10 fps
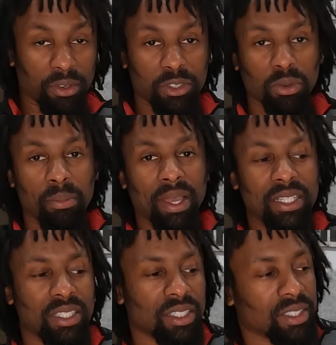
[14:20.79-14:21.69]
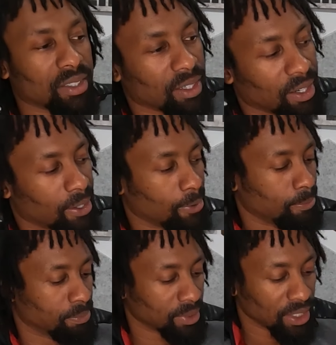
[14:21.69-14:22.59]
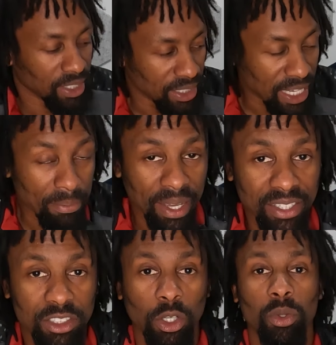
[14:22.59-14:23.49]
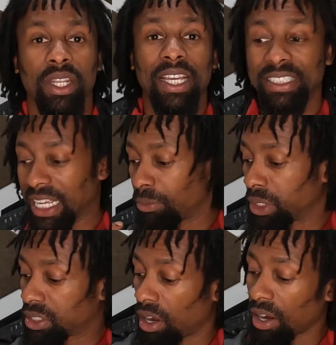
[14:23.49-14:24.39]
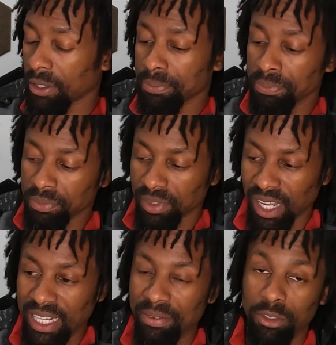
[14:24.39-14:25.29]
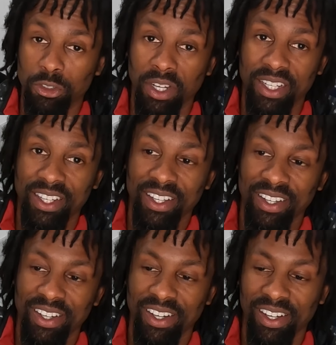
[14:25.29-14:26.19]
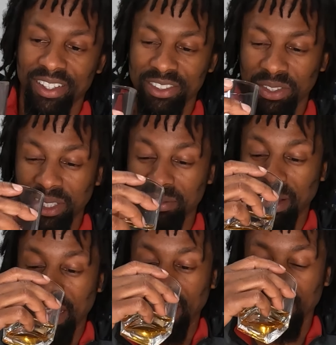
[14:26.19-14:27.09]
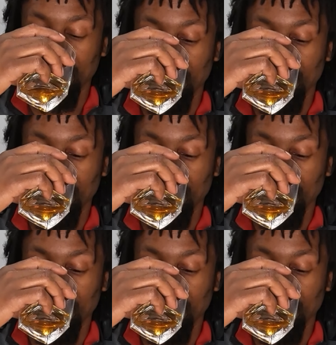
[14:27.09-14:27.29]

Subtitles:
swim baits. Yeah, man. So the next time we talk, I didn't even drink my